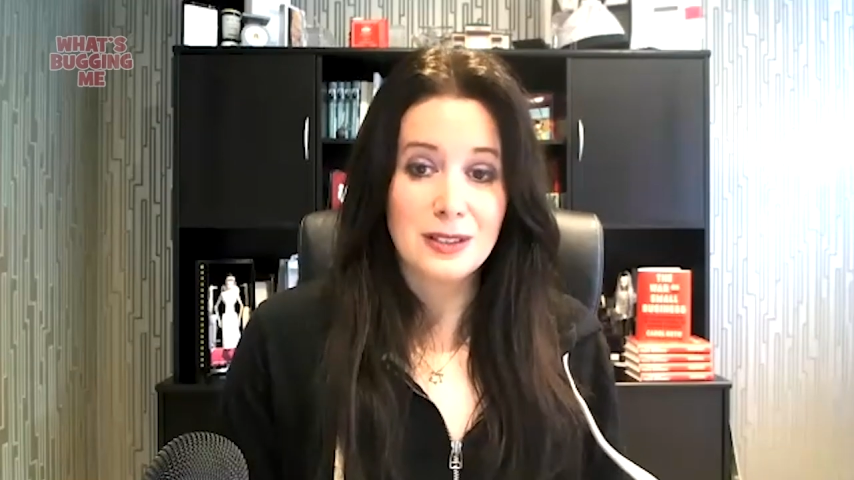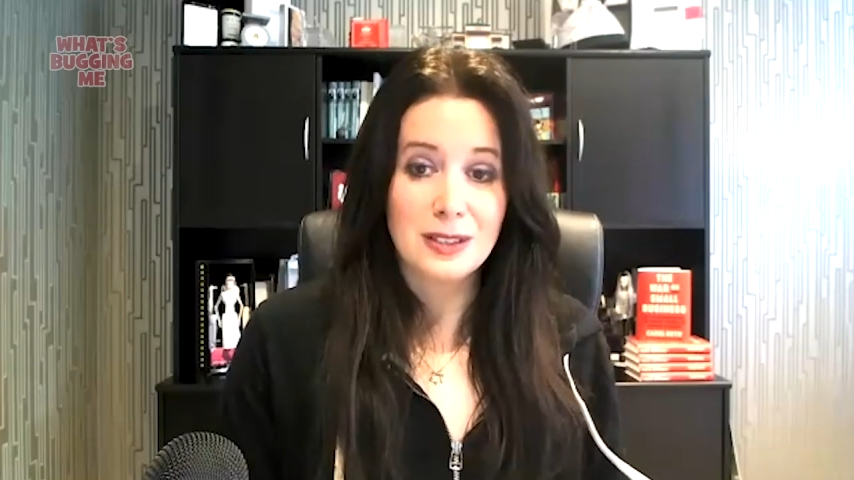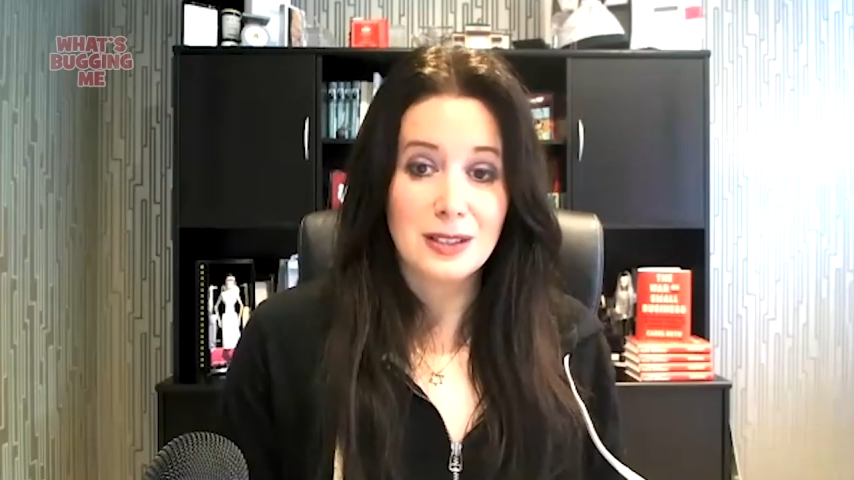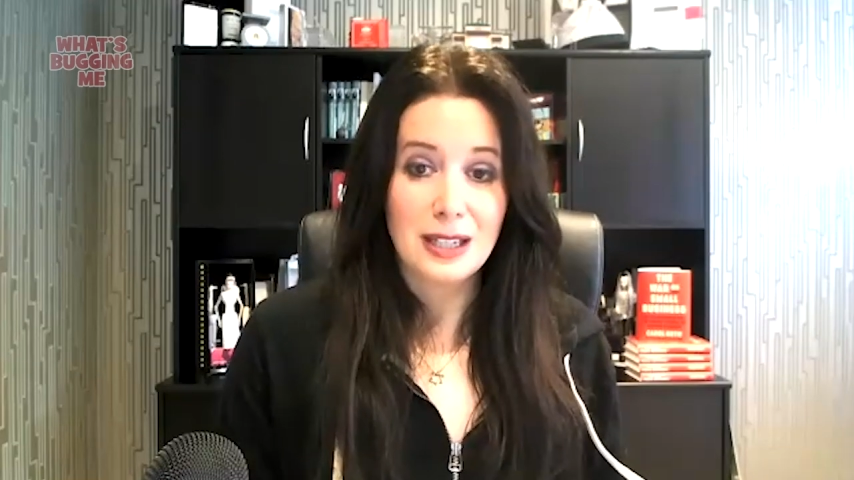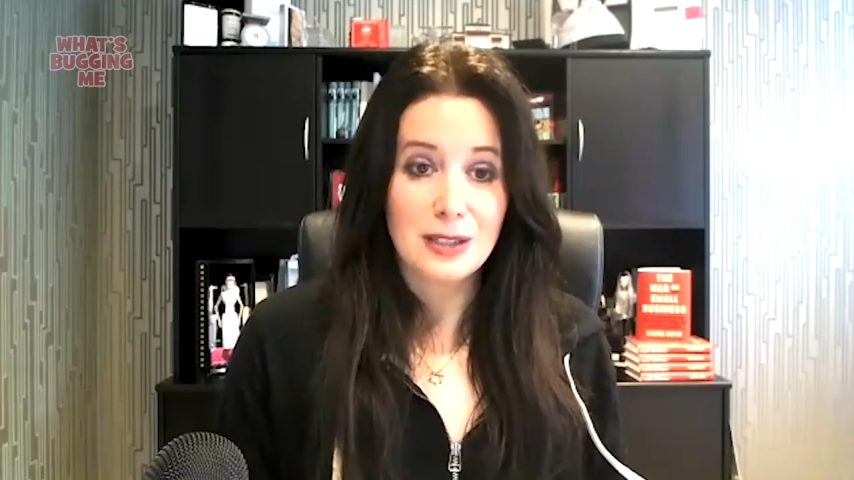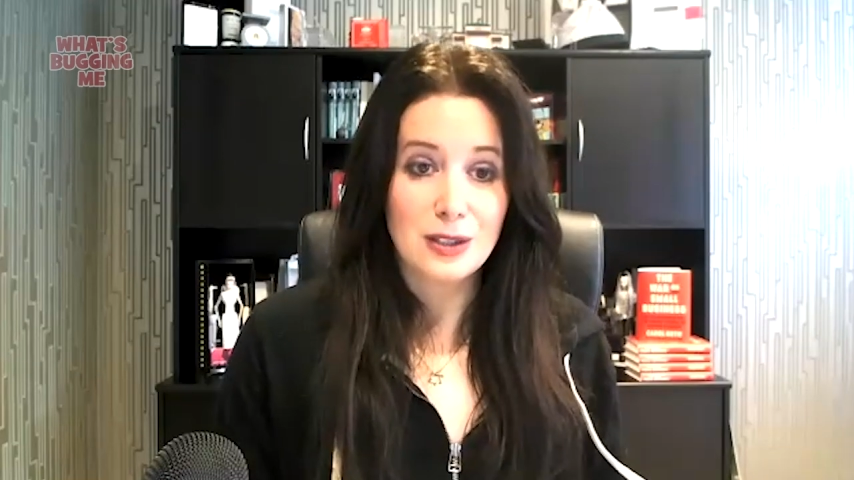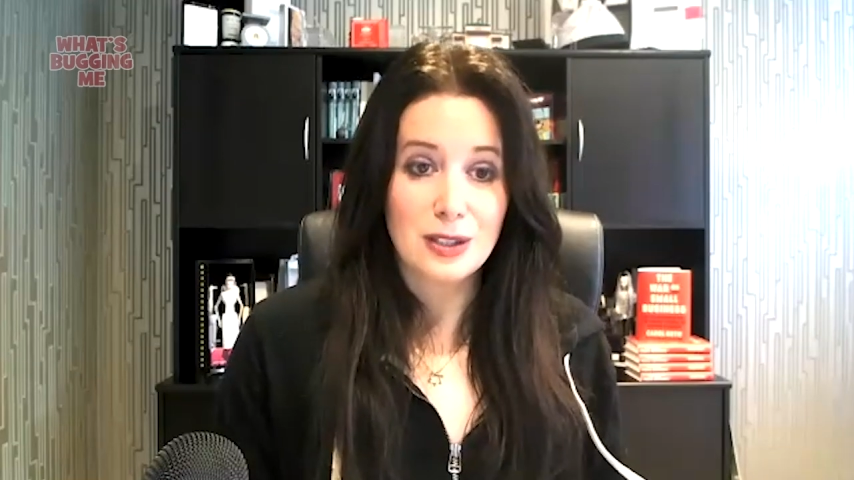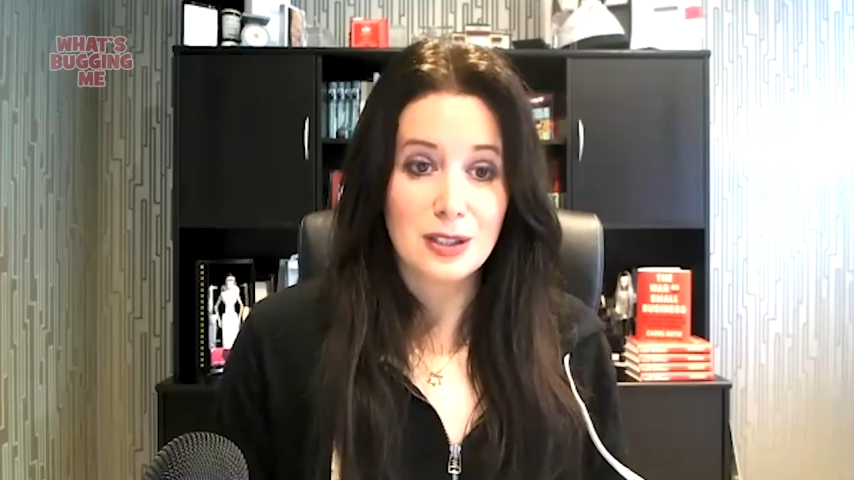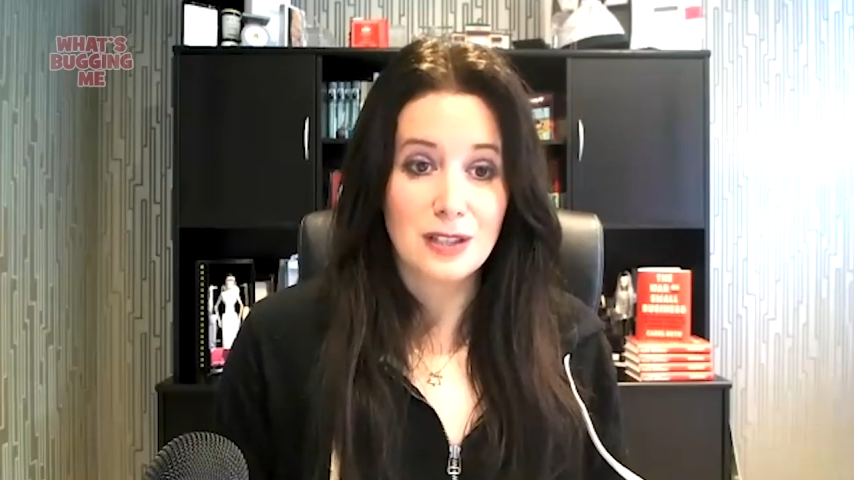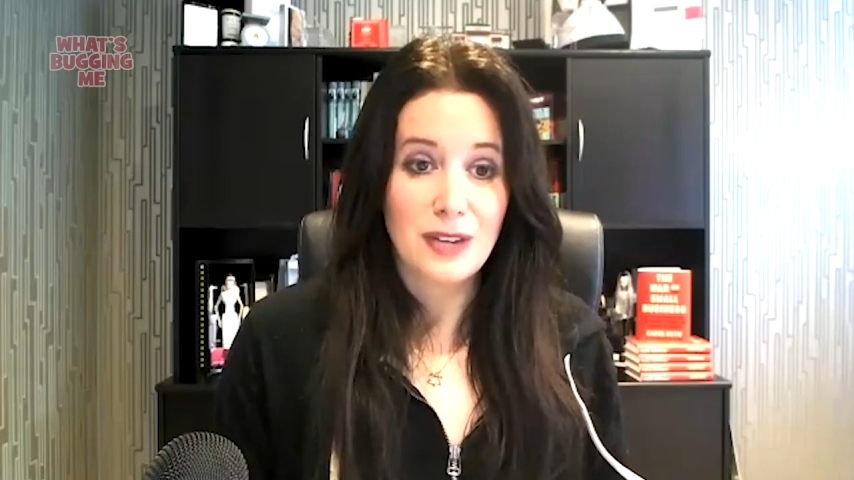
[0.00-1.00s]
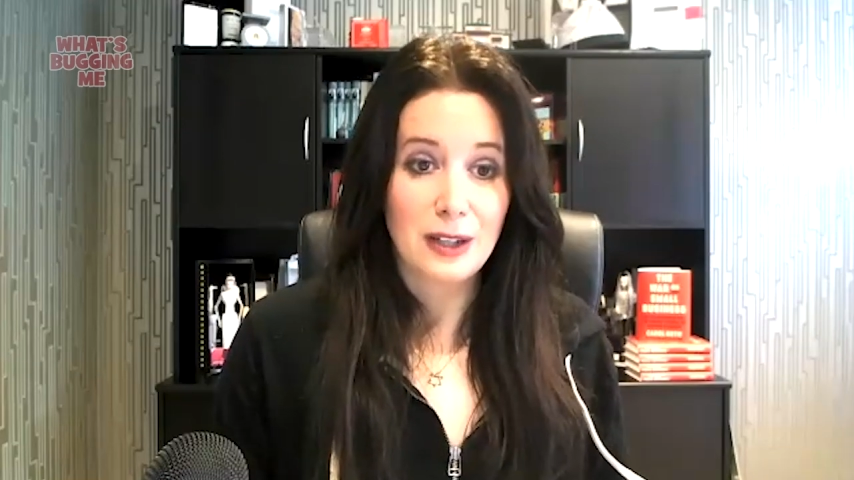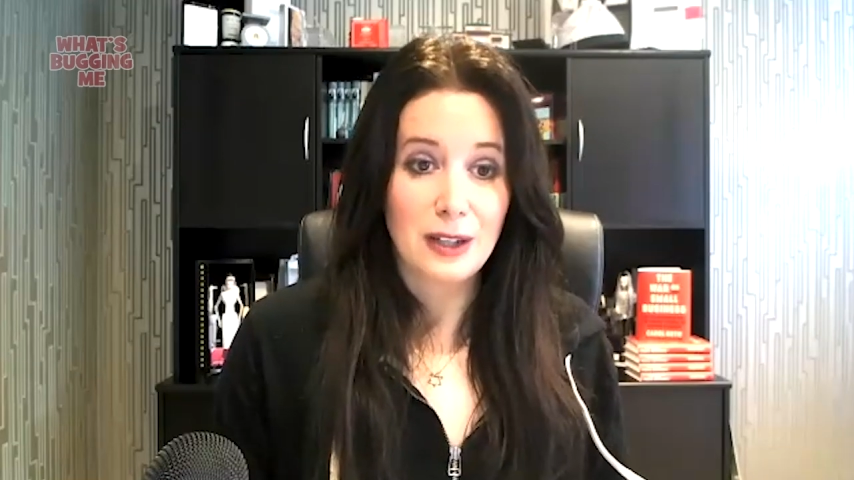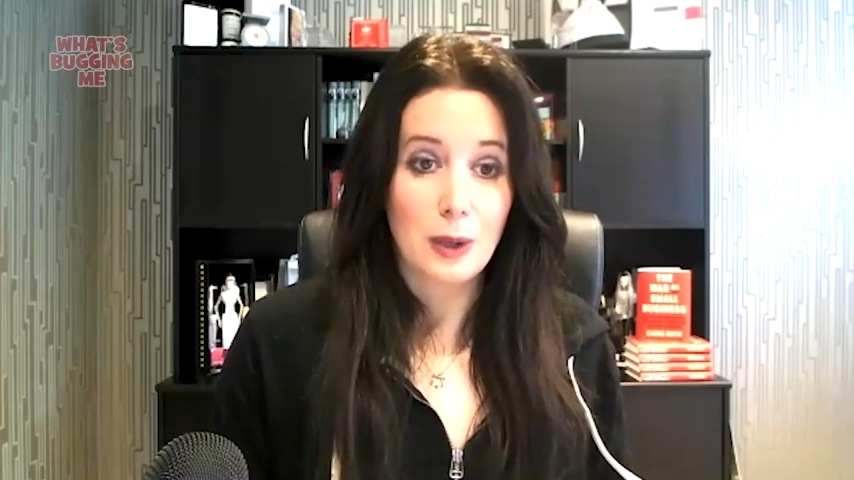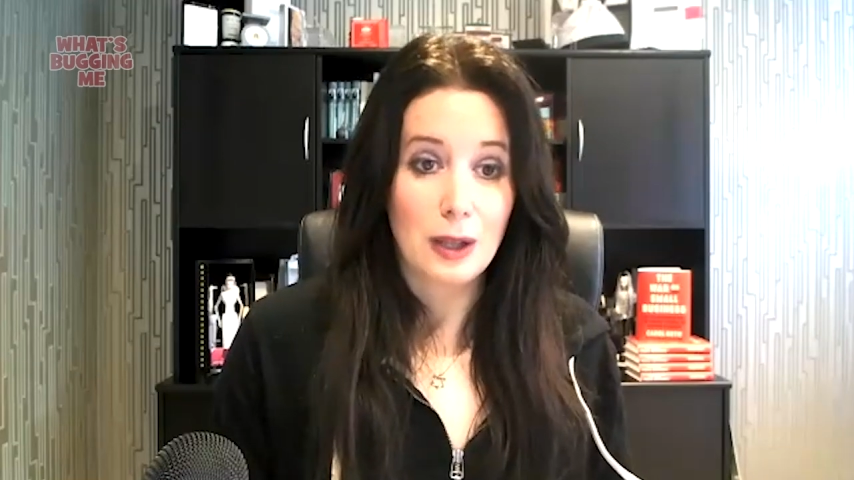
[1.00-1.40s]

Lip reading: doesn't that just devalue